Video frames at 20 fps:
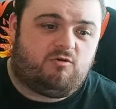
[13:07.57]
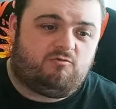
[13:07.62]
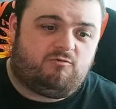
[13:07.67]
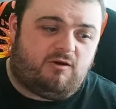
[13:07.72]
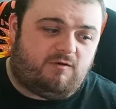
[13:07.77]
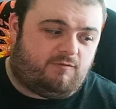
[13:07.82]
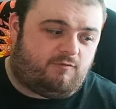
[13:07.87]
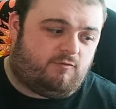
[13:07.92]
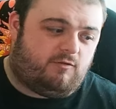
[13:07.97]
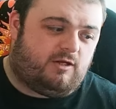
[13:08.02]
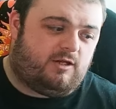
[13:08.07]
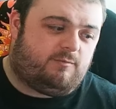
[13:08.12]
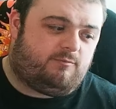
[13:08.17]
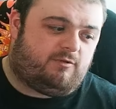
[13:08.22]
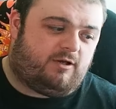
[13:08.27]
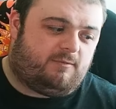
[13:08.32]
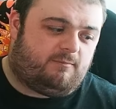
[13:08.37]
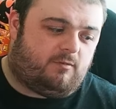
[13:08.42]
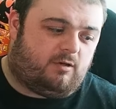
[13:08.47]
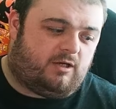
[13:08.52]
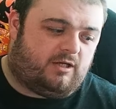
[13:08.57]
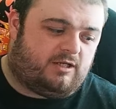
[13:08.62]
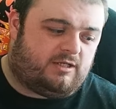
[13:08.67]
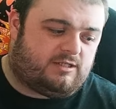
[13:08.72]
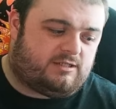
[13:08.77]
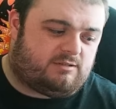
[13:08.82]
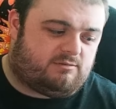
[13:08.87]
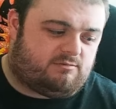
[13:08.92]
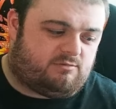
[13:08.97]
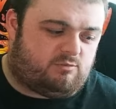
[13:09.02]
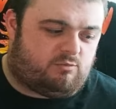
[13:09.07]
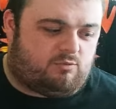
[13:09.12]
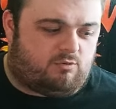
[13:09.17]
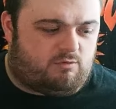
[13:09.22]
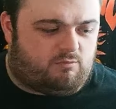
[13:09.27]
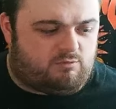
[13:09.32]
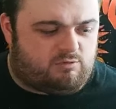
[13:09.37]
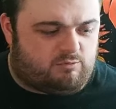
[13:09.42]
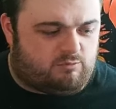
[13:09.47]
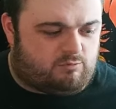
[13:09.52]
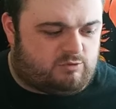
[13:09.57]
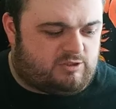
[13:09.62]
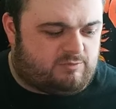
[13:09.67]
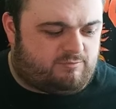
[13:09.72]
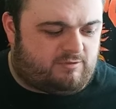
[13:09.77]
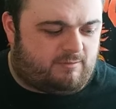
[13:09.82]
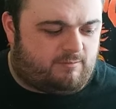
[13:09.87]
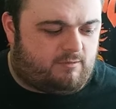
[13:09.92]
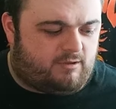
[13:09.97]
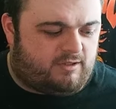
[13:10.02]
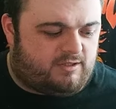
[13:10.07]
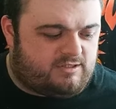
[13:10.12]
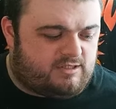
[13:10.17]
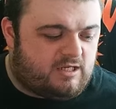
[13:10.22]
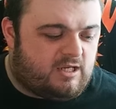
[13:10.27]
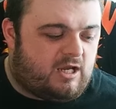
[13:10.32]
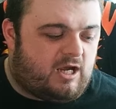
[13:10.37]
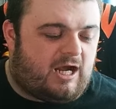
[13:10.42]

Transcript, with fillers: Referee Brad Myers, was it Brad Myers?